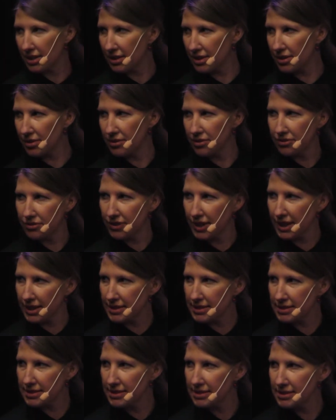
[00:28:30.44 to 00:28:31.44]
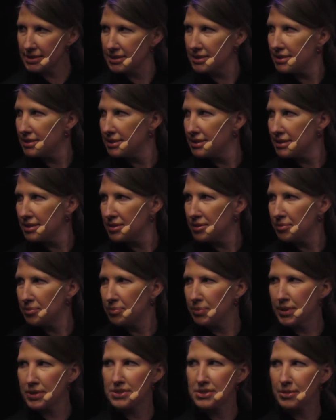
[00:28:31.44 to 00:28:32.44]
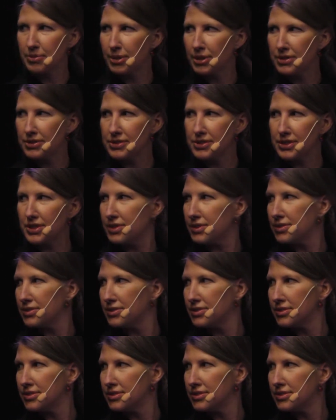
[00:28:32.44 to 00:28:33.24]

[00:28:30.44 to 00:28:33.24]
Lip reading: I don't know if that's possible to.